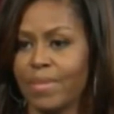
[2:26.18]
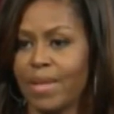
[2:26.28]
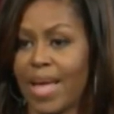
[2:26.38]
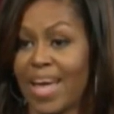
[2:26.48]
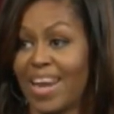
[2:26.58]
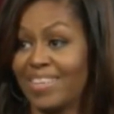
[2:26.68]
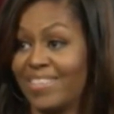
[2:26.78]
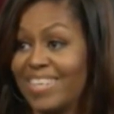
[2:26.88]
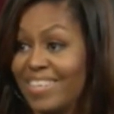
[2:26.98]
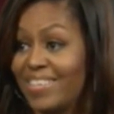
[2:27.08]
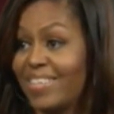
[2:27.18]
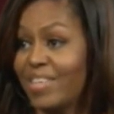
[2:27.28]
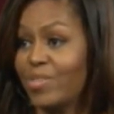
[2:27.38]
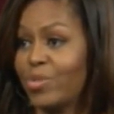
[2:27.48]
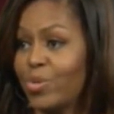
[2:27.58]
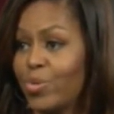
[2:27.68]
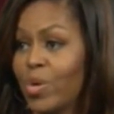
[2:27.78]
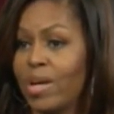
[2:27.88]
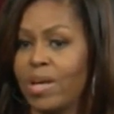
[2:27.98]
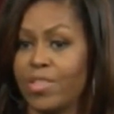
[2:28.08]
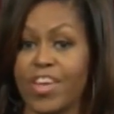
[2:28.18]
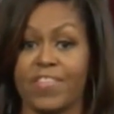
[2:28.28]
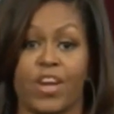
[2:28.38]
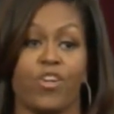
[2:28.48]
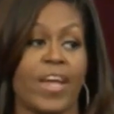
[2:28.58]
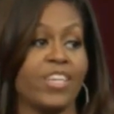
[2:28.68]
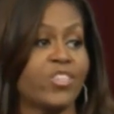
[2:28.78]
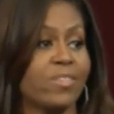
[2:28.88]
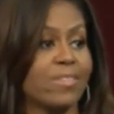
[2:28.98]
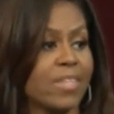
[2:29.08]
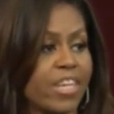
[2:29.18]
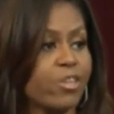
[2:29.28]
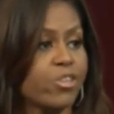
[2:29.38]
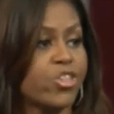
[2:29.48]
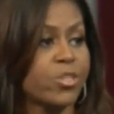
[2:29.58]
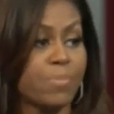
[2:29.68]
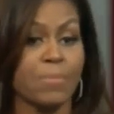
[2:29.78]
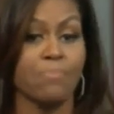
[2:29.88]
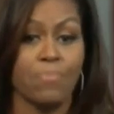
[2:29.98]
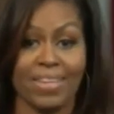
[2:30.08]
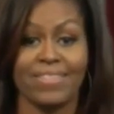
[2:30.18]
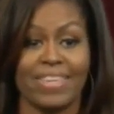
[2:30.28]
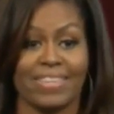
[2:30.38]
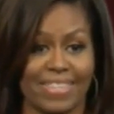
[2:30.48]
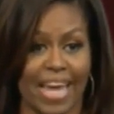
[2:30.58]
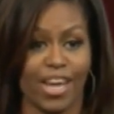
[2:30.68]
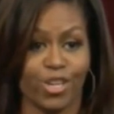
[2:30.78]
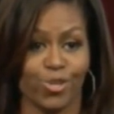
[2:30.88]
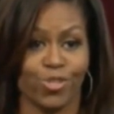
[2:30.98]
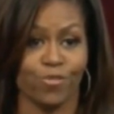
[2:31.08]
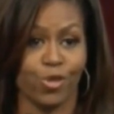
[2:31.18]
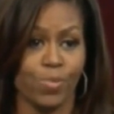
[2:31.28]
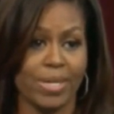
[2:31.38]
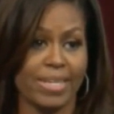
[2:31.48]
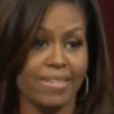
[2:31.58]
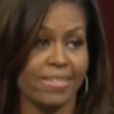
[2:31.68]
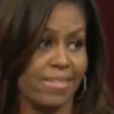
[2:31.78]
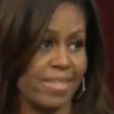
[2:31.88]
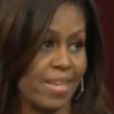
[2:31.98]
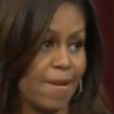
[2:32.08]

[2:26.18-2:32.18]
And as citizens who think that our nation's leaders should meet basic standards of human decency.